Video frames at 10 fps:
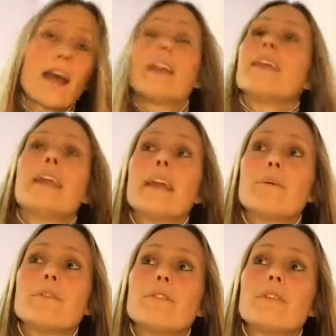And
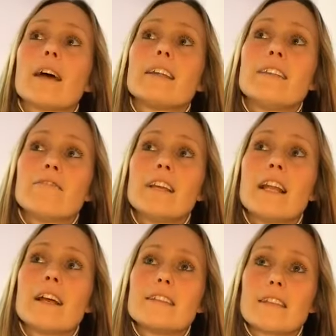I didn't
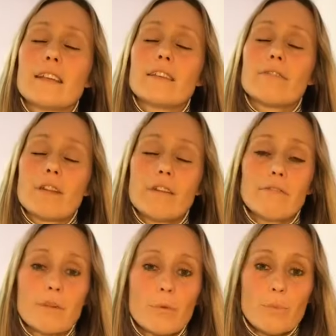realise that the
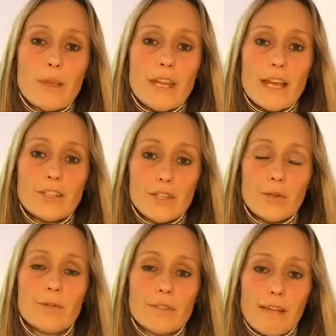recovery would be a
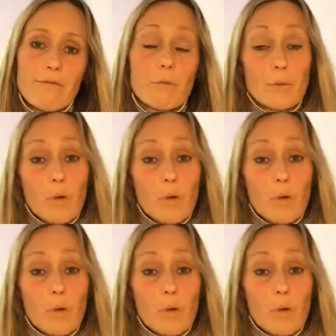two step forward,